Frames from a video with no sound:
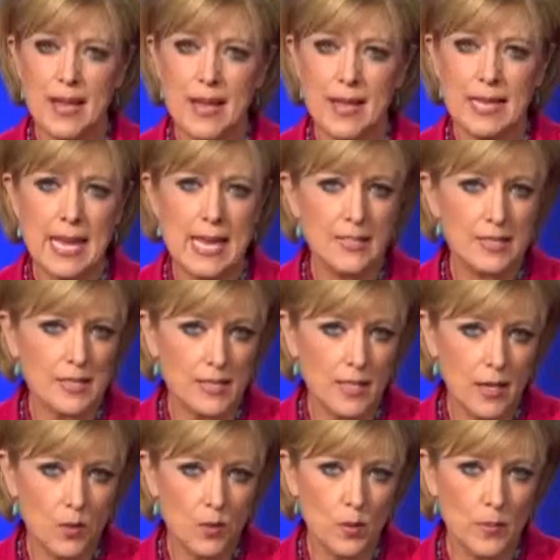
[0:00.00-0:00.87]
The Kansas
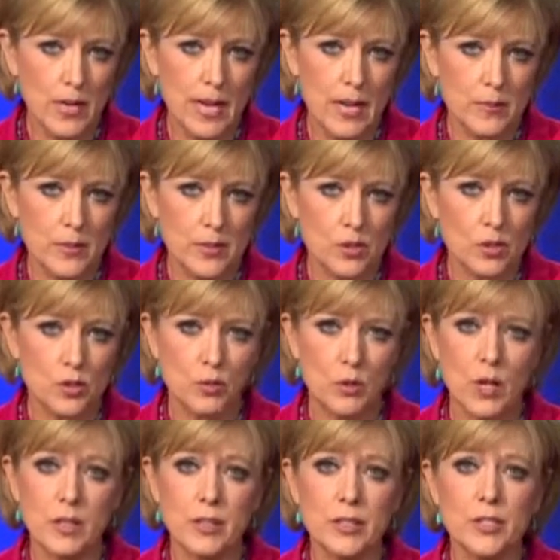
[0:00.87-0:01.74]
City woman had been
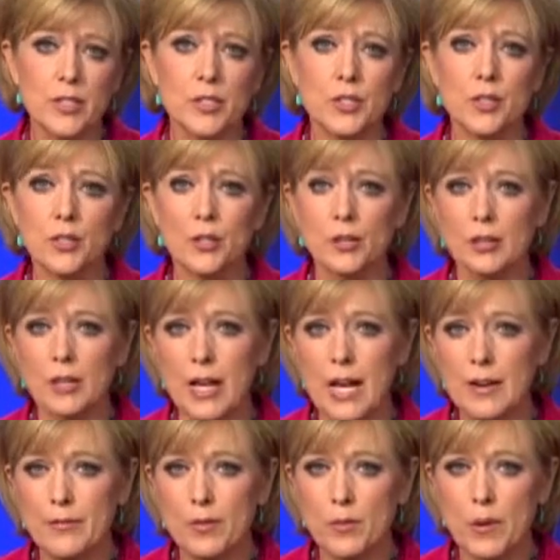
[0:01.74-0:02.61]
struggling to turn her
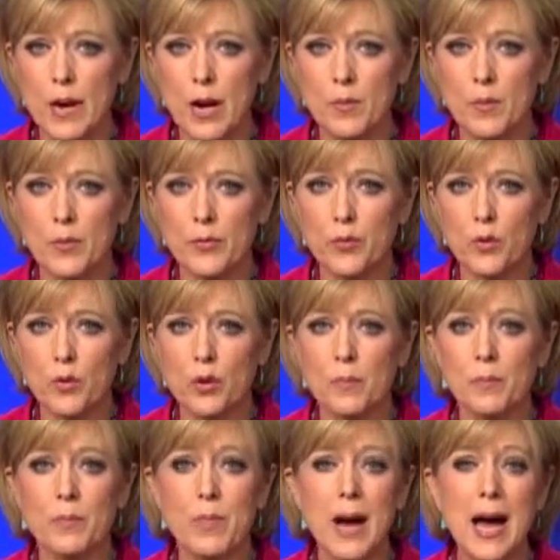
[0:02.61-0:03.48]
life around before
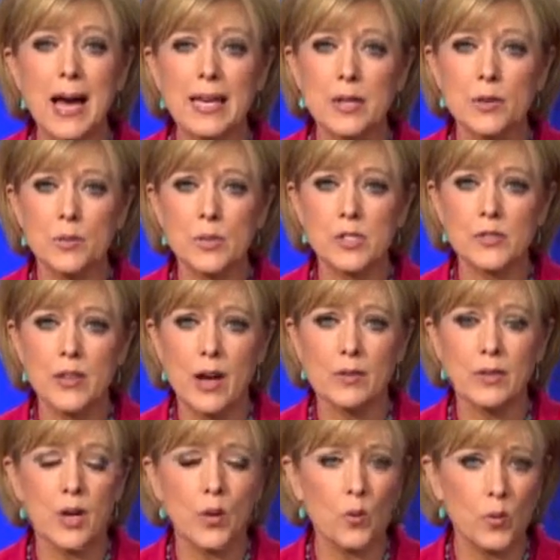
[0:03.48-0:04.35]
her body was
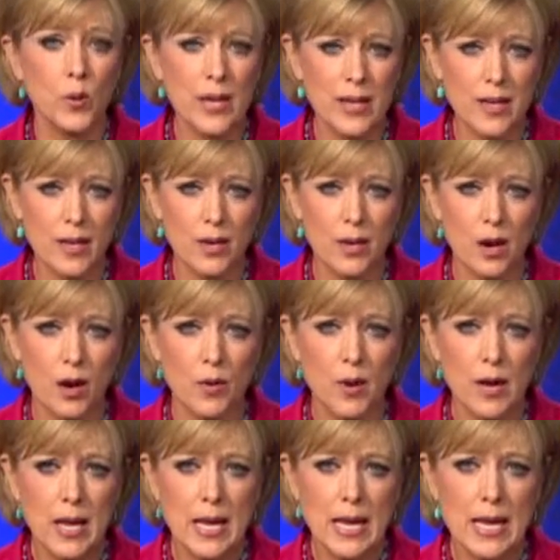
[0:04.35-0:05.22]
found a week ago
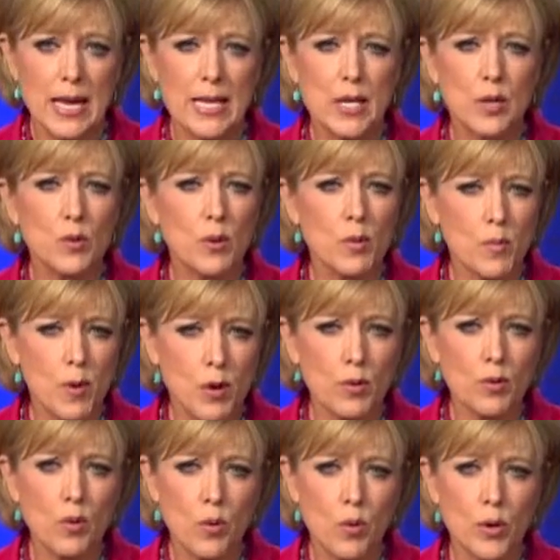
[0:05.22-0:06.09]
in a
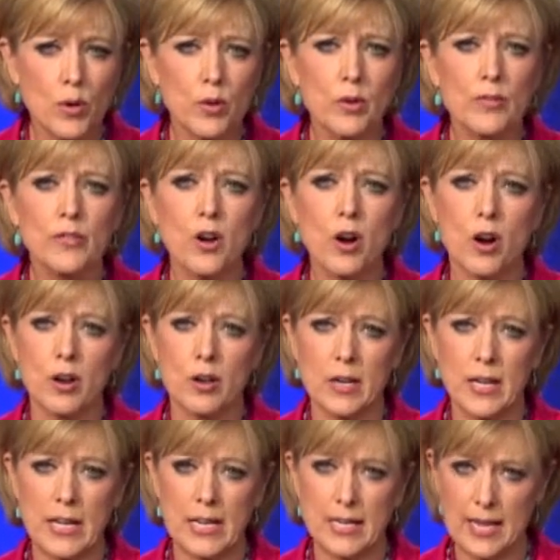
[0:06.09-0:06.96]
remote corner of Kearney.